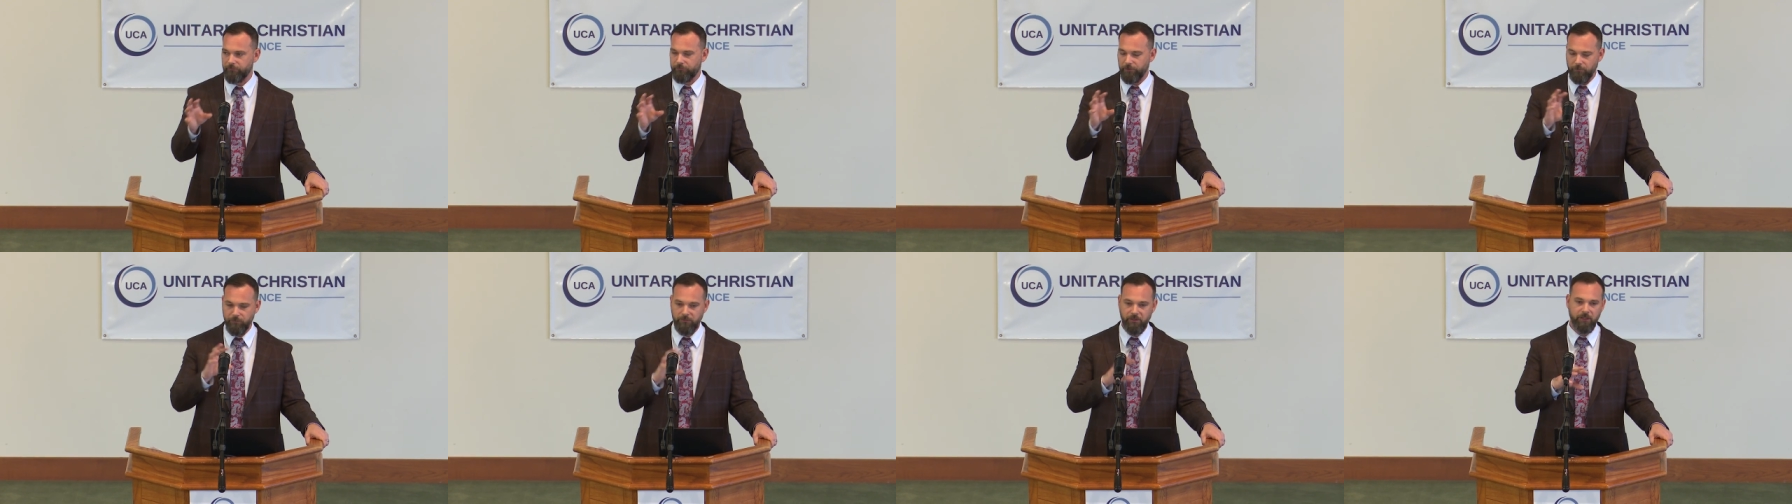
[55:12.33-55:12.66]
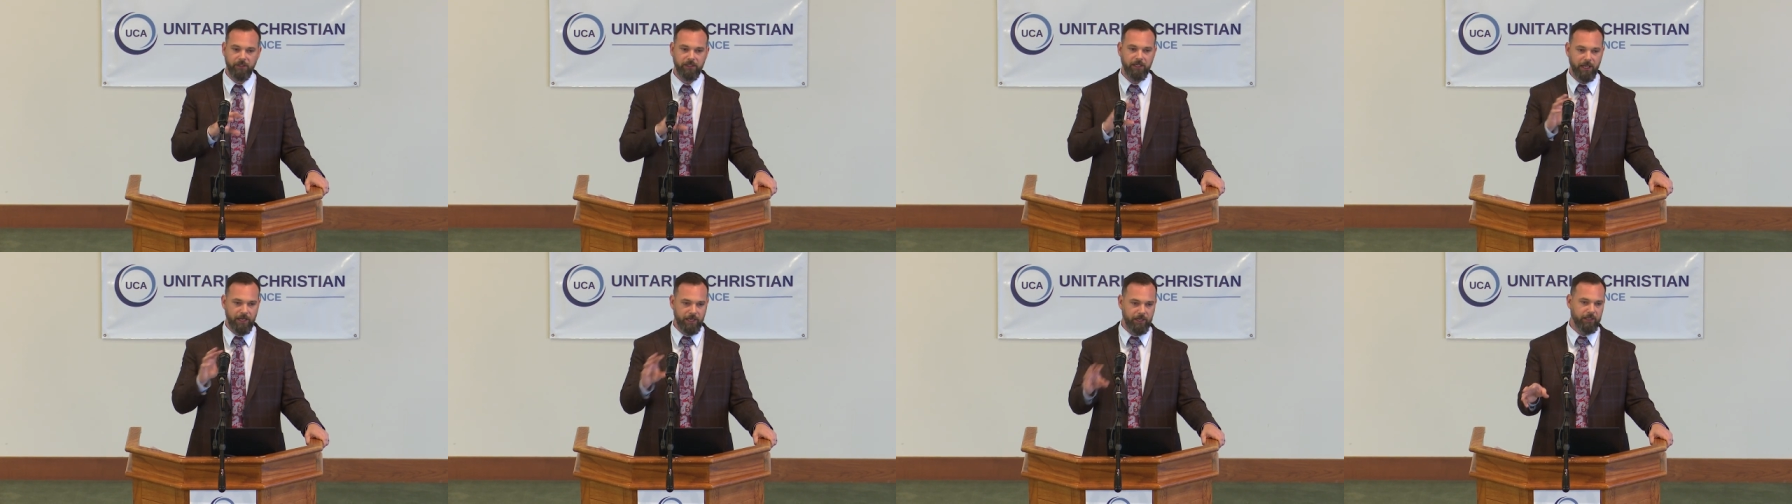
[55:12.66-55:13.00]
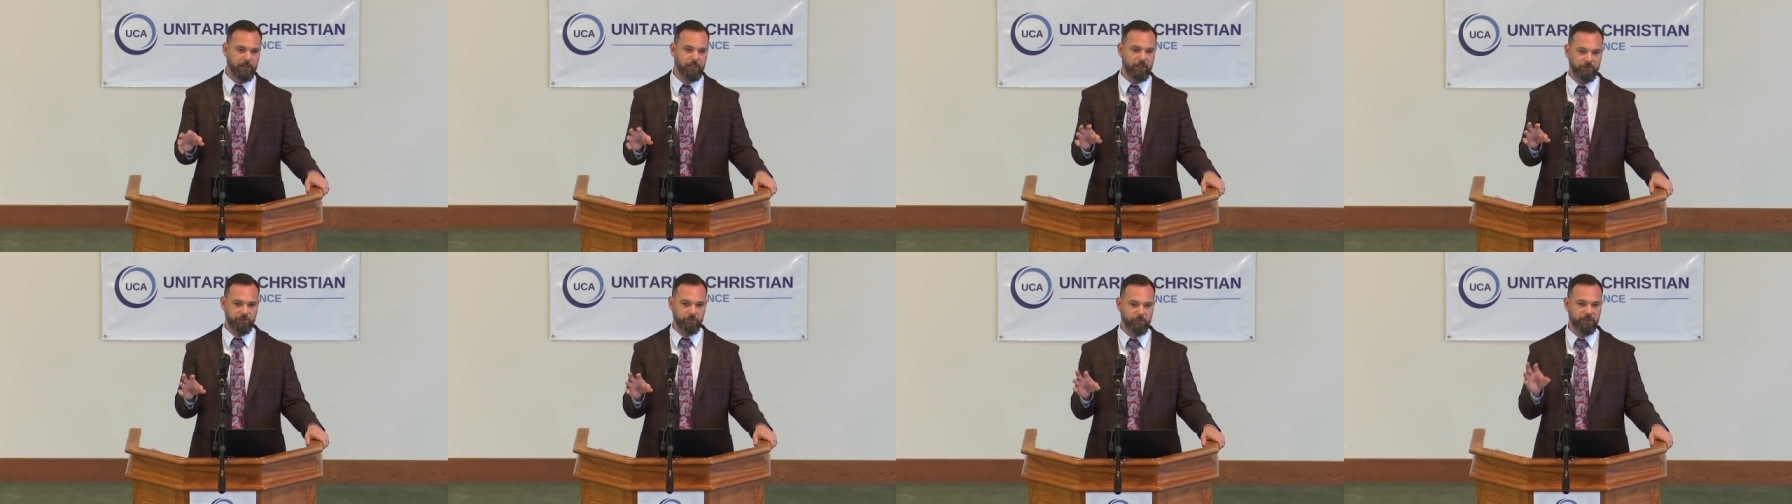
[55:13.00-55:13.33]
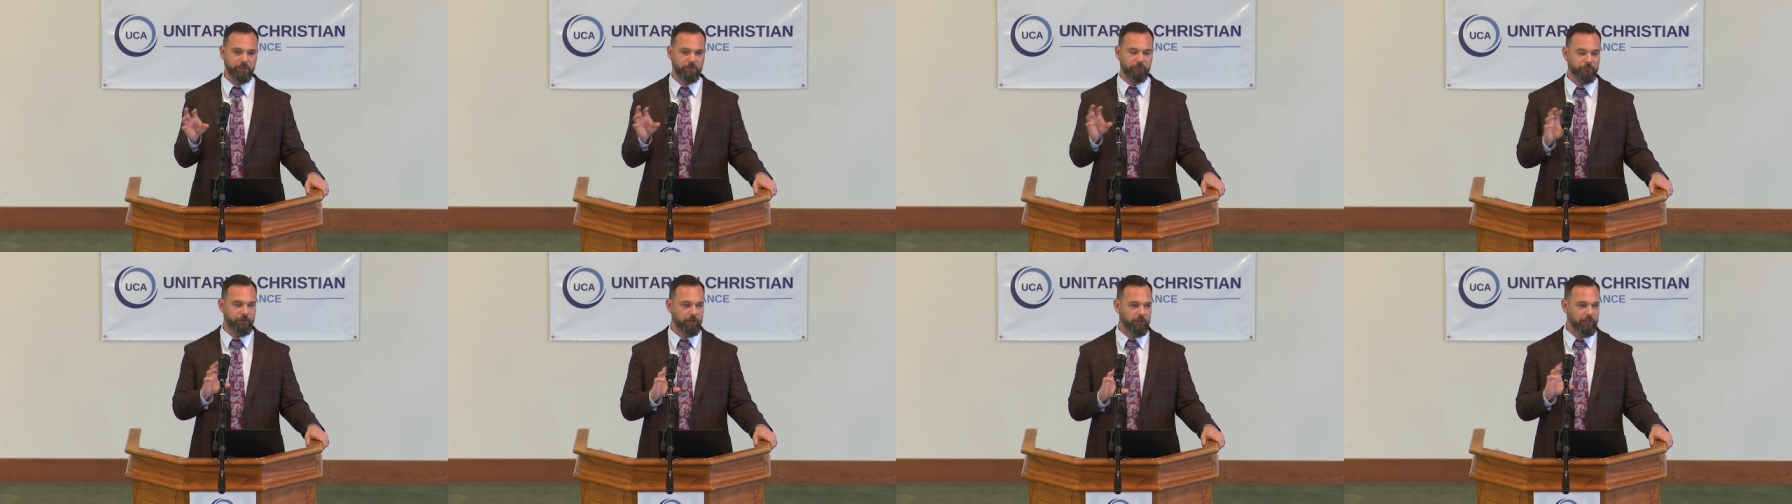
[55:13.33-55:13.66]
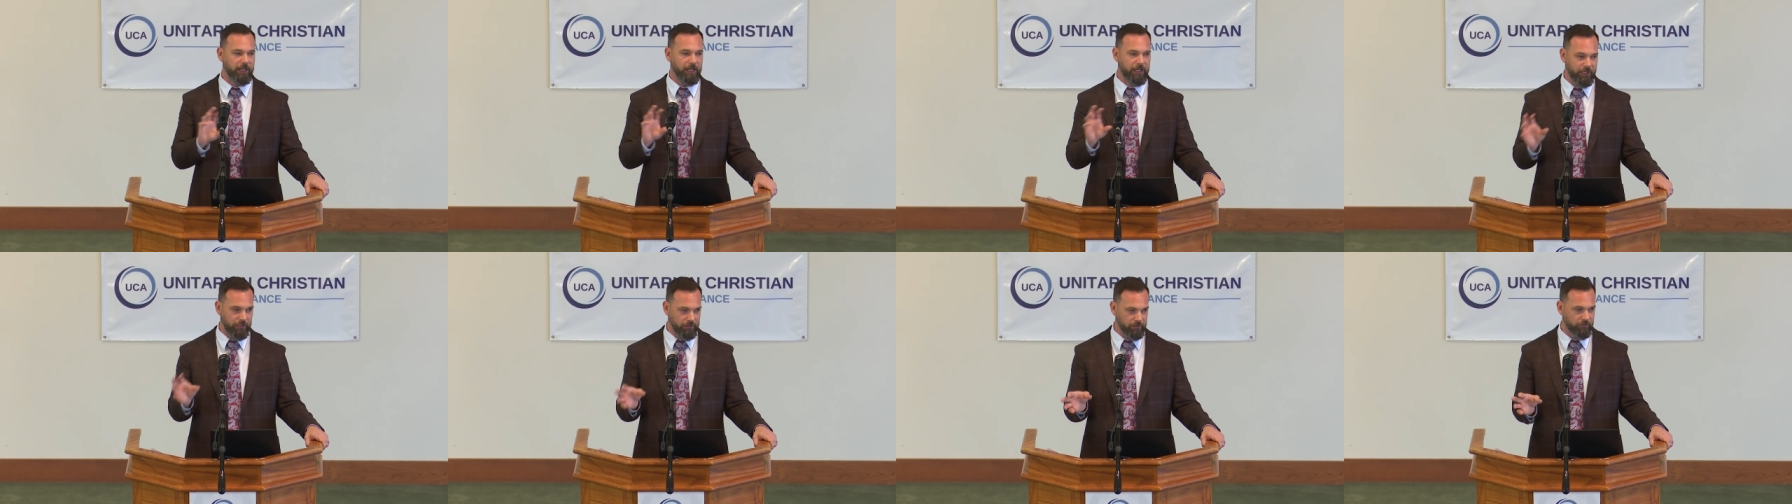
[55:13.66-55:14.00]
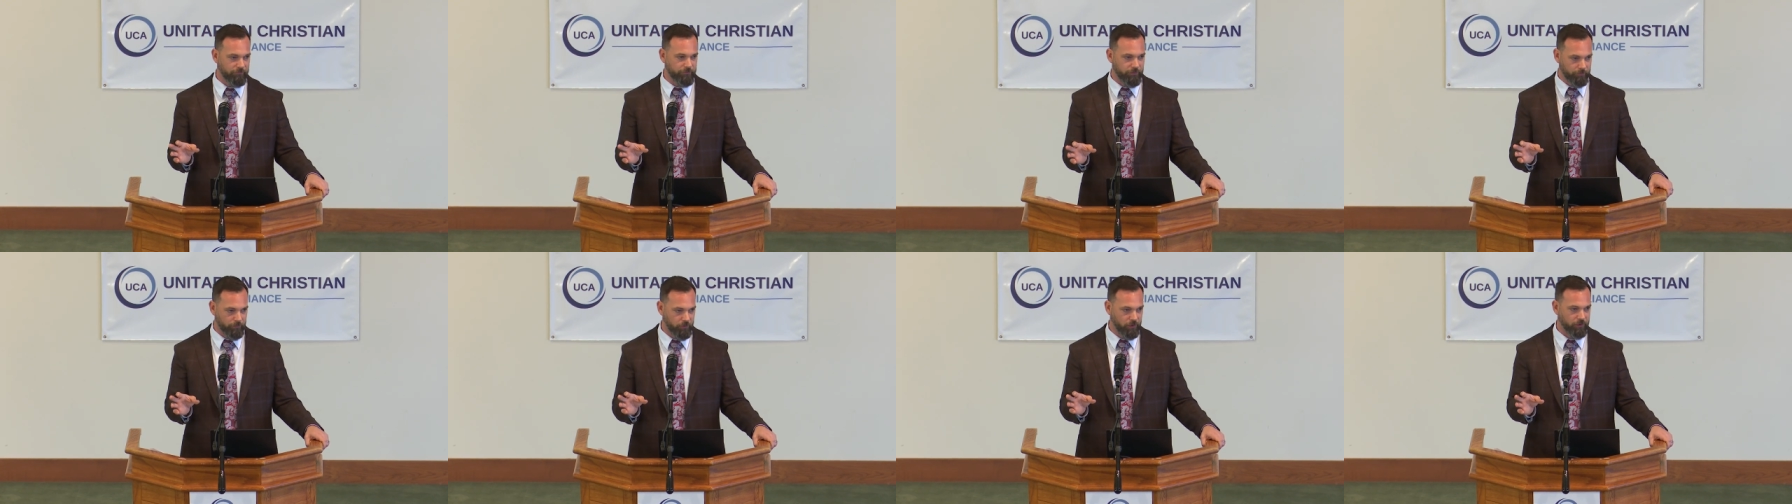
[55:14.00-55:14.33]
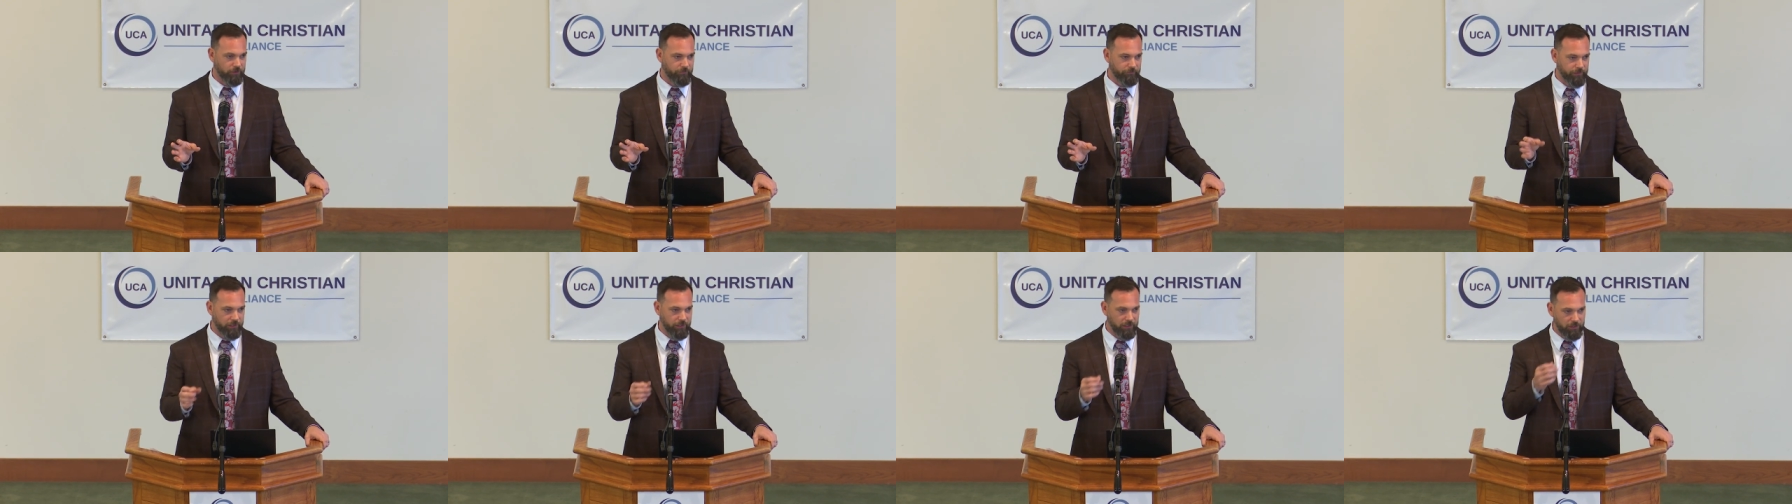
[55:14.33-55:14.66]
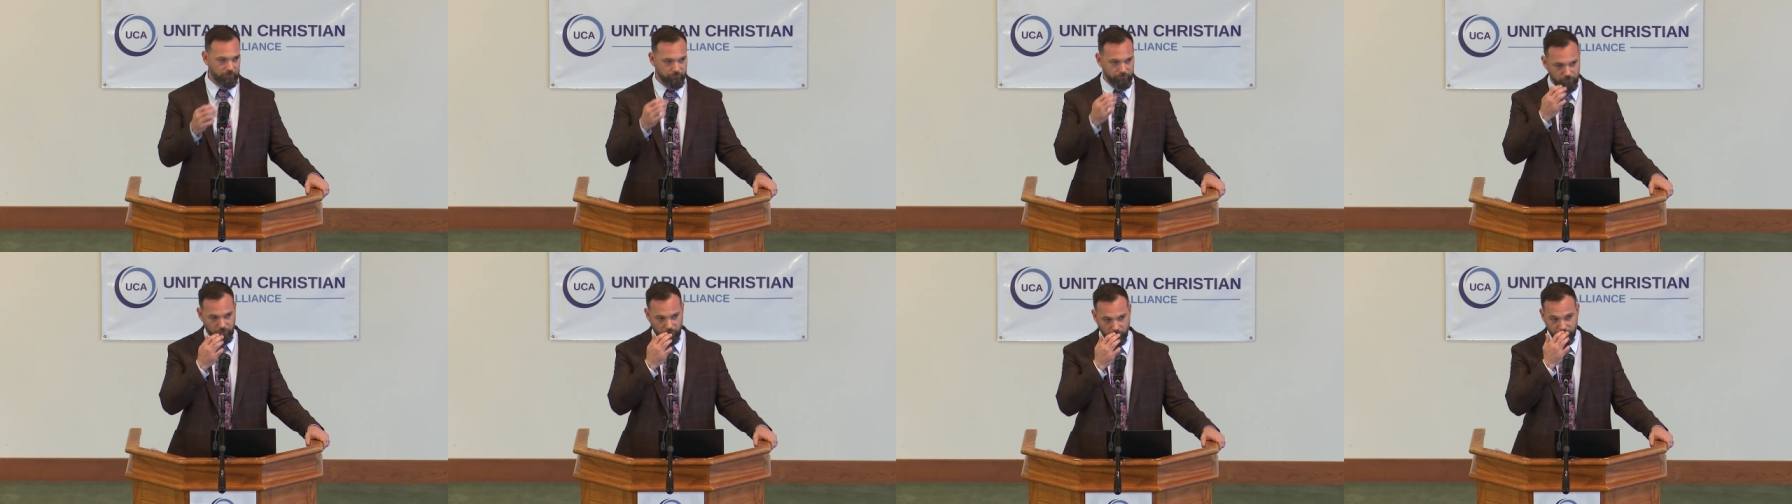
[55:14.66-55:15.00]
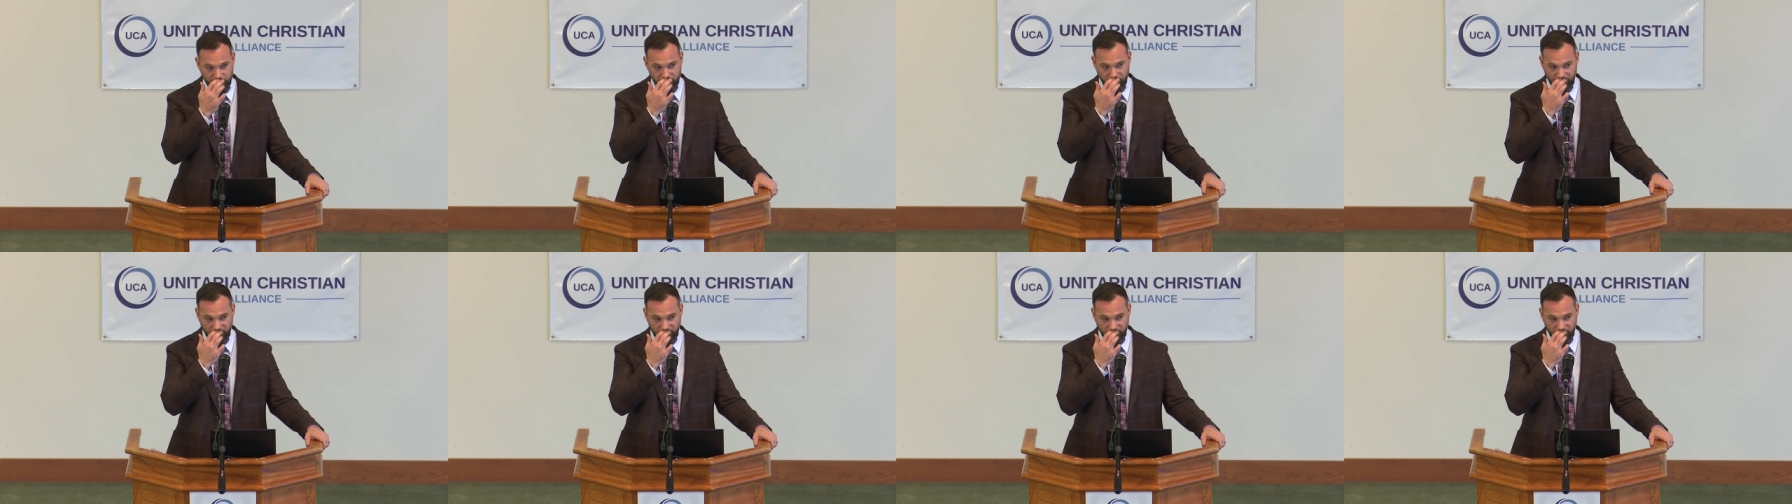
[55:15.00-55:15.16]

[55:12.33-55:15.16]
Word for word: from the Catechism at the very end of the book of the Key of Truth.